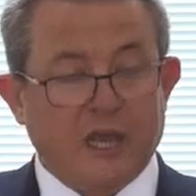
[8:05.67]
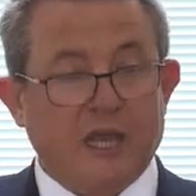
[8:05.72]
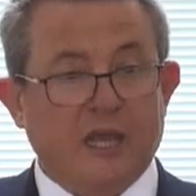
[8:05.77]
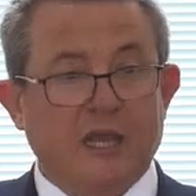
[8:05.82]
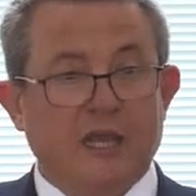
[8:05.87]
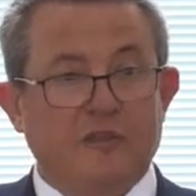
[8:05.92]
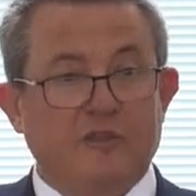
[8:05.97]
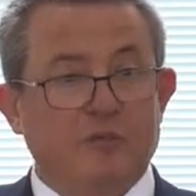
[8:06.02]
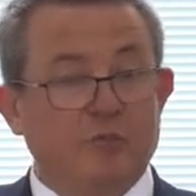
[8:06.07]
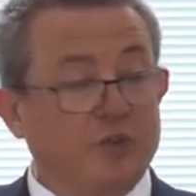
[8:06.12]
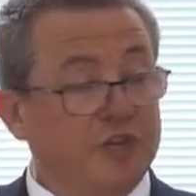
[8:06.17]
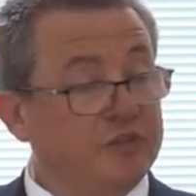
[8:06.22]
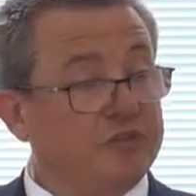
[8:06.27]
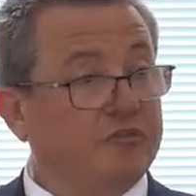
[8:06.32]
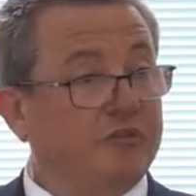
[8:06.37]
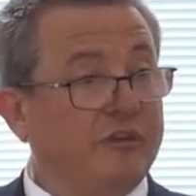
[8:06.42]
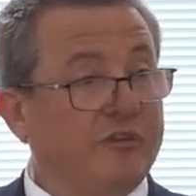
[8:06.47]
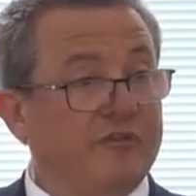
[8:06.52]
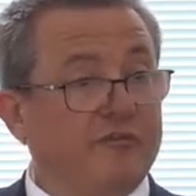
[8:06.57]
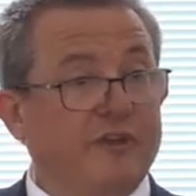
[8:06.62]
and the
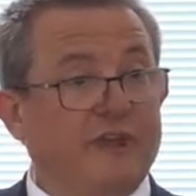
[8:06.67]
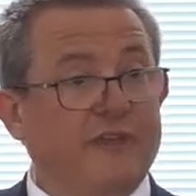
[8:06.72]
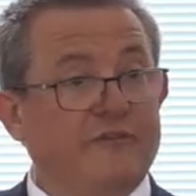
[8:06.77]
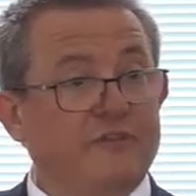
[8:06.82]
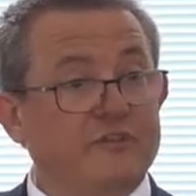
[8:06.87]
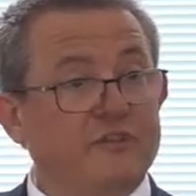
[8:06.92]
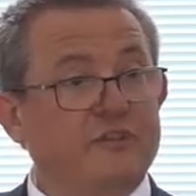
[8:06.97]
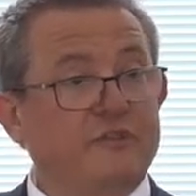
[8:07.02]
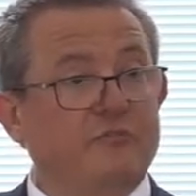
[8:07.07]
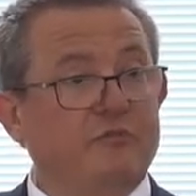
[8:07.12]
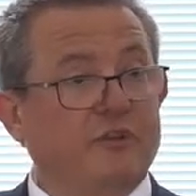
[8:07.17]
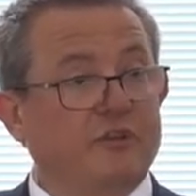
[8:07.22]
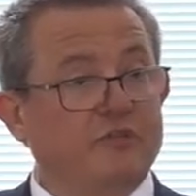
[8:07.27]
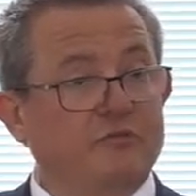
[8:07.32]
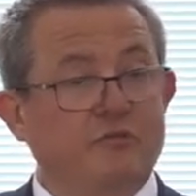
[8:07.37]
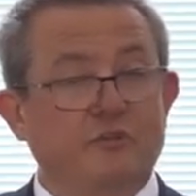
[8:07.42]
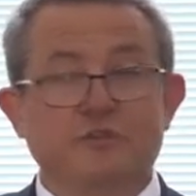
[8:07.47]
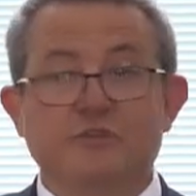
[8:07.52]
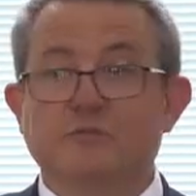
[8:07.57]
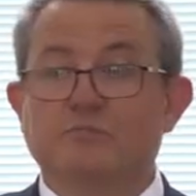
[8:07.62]
Ministry of Defence, which
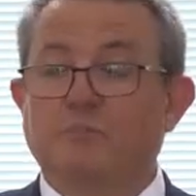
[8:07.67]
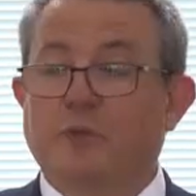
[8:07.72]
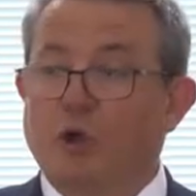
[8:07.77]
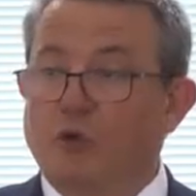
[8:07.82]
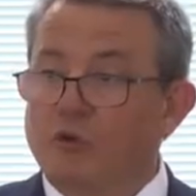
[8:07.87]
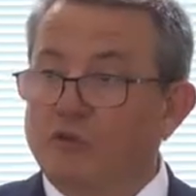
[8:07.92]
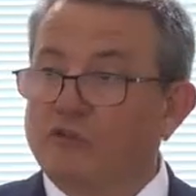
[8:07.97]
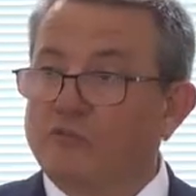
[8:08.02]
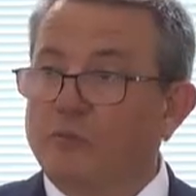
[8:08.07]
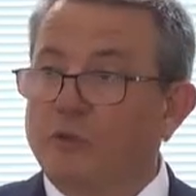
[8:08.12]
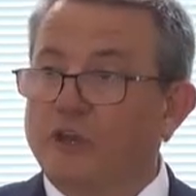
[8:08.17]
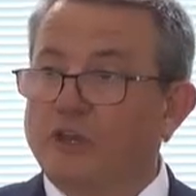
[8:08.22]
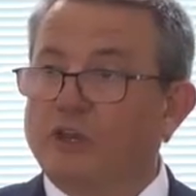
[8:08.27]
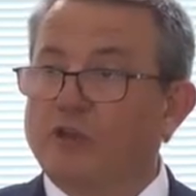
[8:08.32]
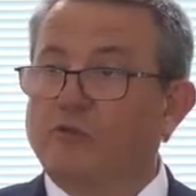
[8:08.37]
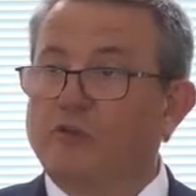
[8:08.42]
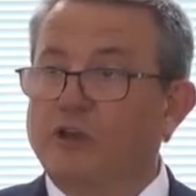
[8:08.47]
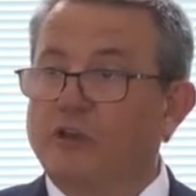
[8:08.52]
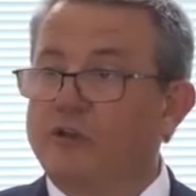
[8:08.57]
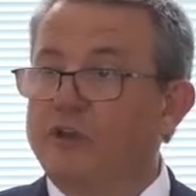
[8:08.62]
was the bulk of my
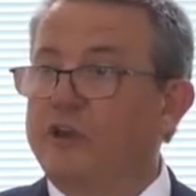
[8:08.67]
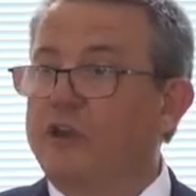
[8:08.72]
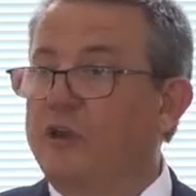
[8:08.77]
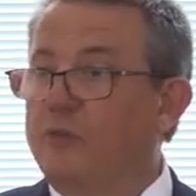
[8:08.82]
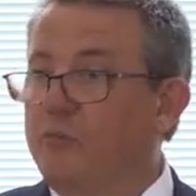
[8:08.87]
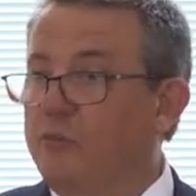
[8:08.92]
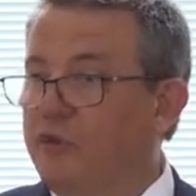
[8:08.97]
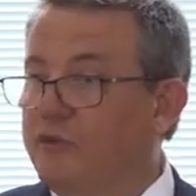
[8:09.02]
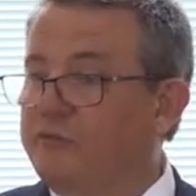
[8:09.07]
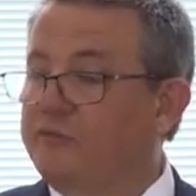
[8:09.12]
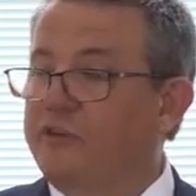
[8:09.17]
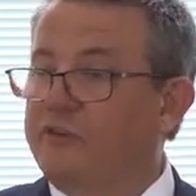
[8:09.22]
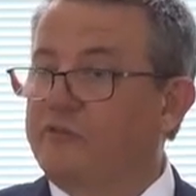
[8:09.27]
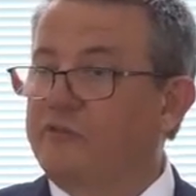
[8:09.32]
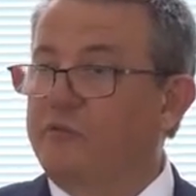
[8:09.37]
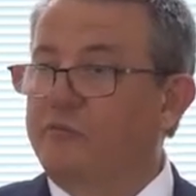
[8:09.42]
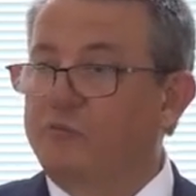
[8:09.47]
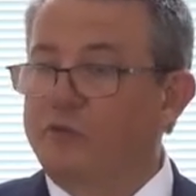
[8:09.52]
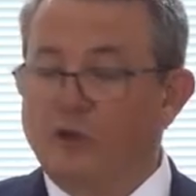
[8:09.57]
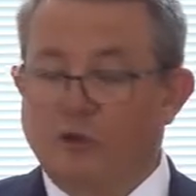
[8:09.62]
career in a number of
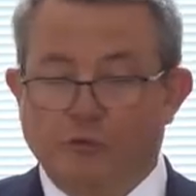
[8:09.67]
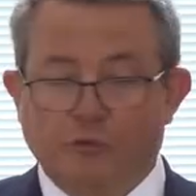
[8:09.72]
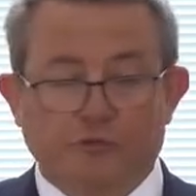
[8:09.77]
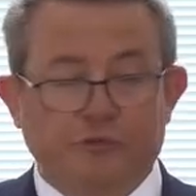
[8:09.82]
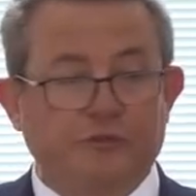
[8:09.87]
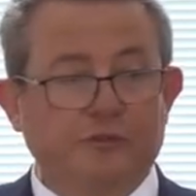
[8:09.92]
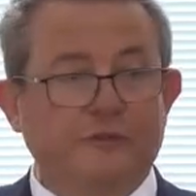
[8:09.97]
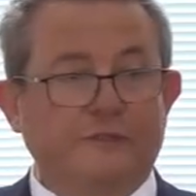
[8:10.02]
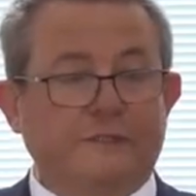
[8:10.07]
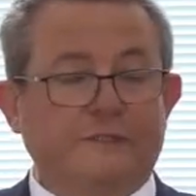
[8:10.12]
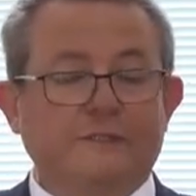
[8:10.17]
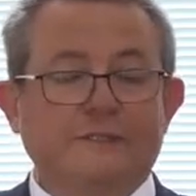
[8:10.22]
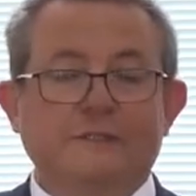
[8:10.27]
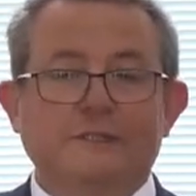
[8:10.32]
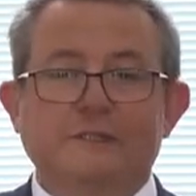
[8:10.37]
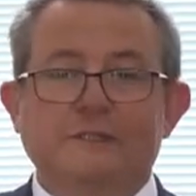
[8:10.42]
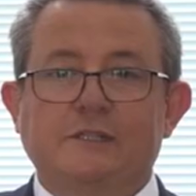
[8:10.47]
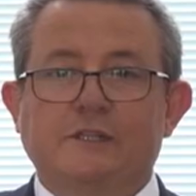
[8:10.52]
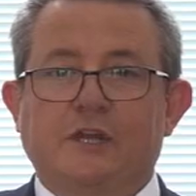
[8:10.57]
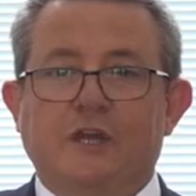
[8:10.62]
different roles,
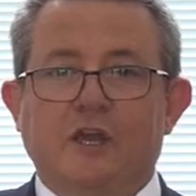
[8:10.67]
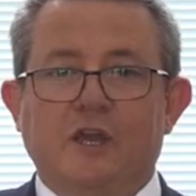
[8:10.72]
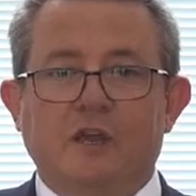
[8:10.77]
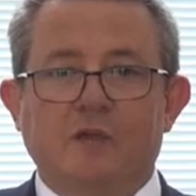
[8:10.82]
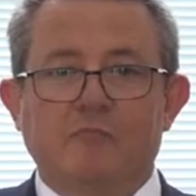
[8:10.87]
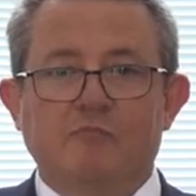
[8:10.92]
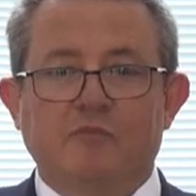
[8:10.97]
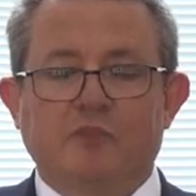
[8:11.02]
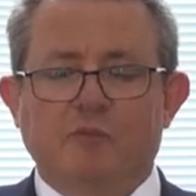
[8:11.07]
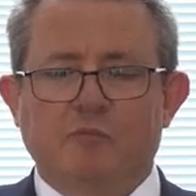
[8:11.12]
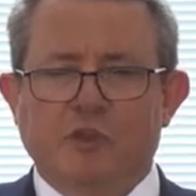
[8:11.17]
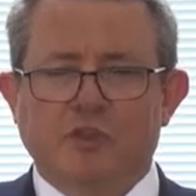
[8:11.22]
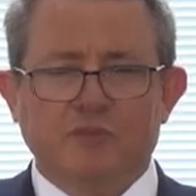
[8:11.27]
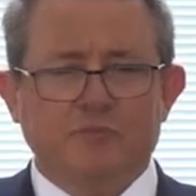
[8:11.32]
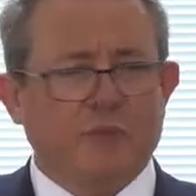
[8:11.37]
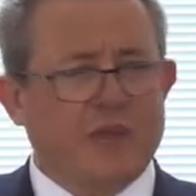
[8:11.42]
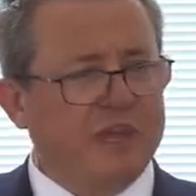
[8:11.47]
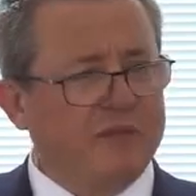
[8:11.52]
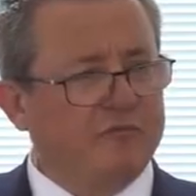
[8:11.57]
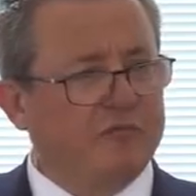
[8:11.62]
the
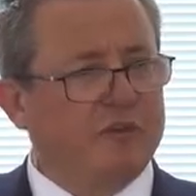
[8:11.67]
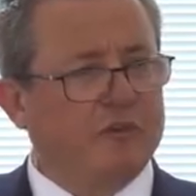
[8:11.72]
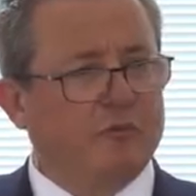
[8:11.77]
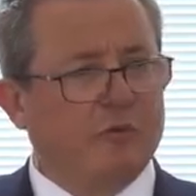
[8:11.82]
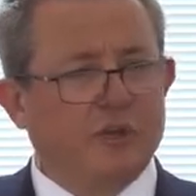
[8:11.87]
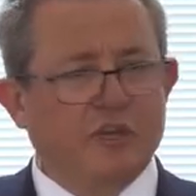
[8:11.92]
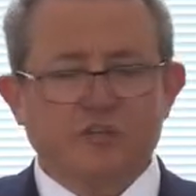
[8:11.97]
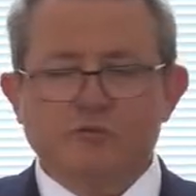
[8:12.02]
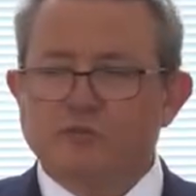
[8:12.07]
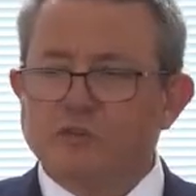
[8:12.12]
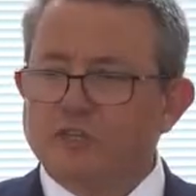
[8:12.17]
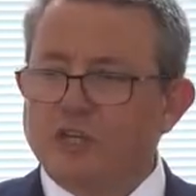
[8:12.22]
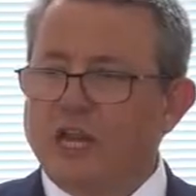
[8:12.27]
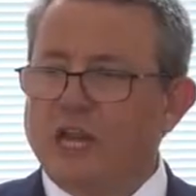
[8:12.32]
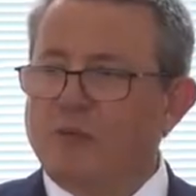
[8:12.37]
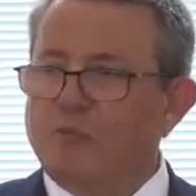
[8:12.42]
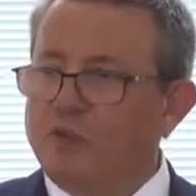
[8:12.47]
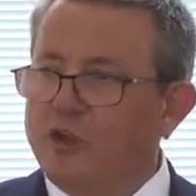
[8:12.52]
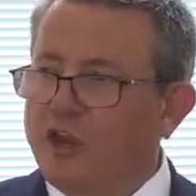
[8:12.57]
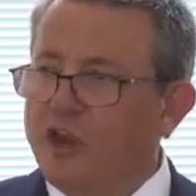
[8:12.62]
most painful of which was
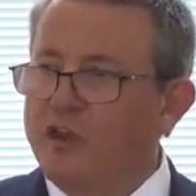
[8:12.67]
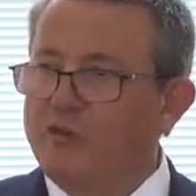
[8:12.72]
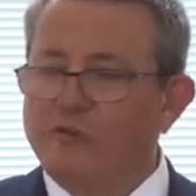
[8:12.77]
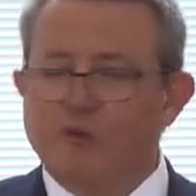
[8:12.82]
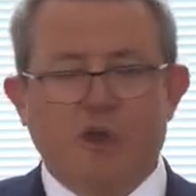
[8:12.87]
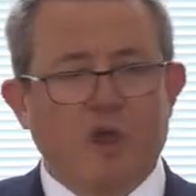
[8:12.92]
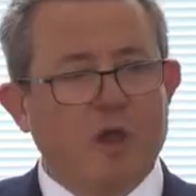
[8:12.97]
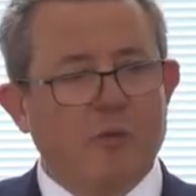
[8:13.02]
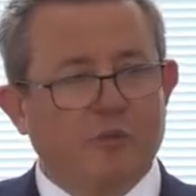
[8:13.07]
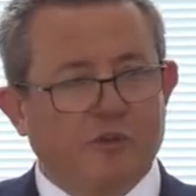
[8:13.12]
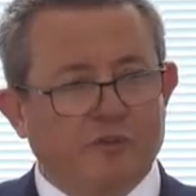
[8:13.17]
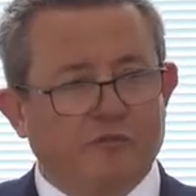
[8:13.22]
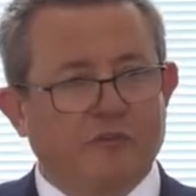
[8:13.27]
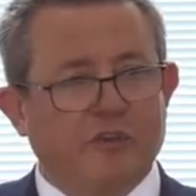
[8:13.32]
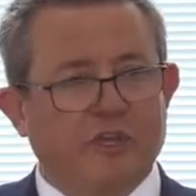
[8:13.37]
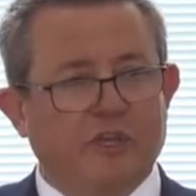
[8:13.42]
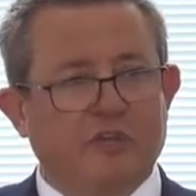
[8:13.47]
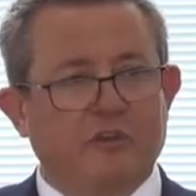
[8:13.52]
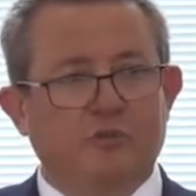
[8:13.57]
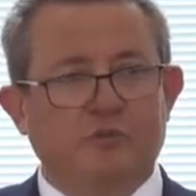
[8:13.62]
clambering over armoured
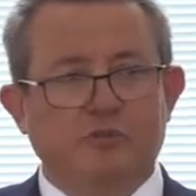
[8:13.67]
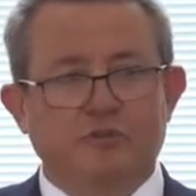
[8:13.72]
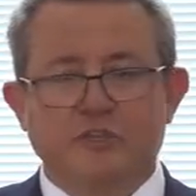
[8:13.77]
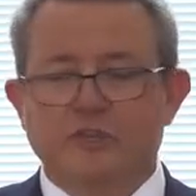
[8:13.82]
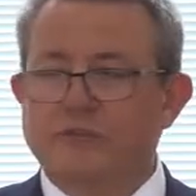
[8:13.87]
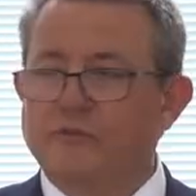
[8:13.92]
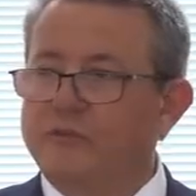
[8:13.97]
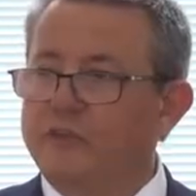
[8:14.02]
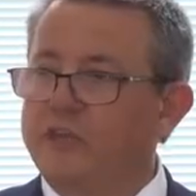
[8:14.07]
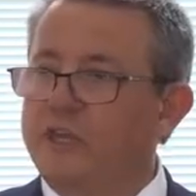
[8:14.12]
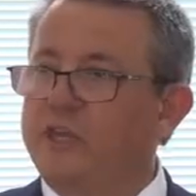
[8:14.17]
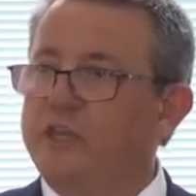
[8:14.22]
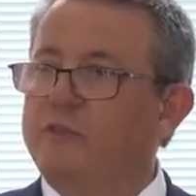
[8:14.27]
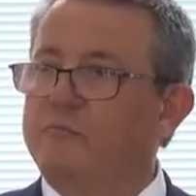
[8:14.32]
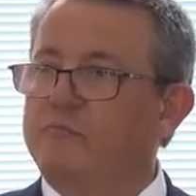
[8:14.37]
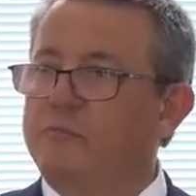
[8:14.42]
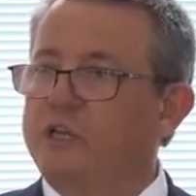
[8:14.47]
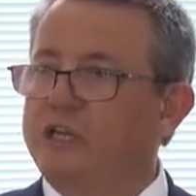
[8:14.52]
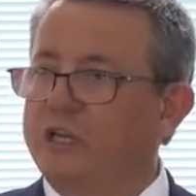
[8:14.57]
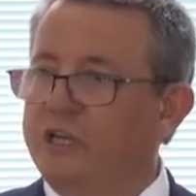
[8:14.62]
vehicles in the
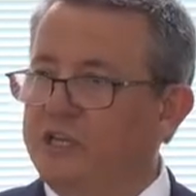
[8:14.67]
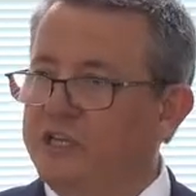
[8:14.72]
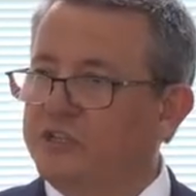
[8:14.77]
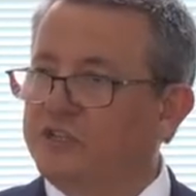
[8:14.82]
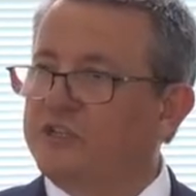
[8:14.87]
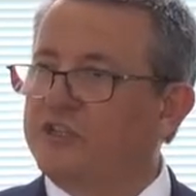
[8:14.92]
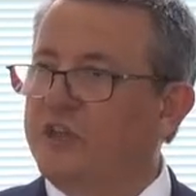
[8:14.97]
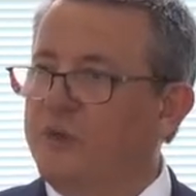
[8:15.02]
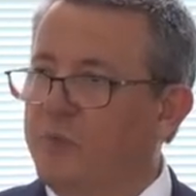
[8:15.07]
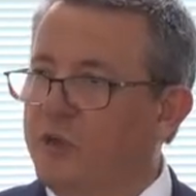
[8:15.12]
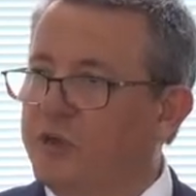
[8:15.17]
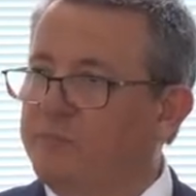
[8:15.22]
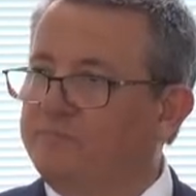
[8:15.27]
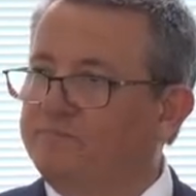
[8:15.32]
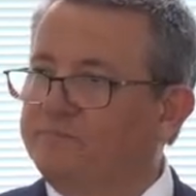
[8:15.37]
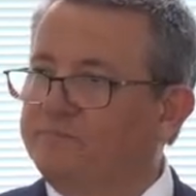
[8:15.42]
Middle East summer.